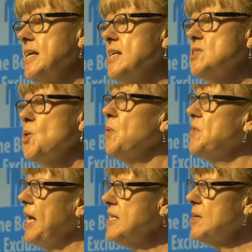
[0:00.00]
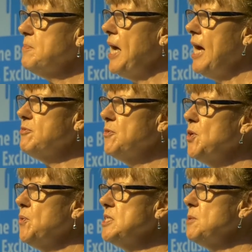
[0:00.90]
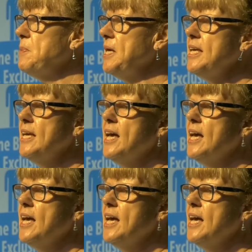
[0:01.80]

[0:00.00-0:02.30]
So with that, on behalf of UNDP,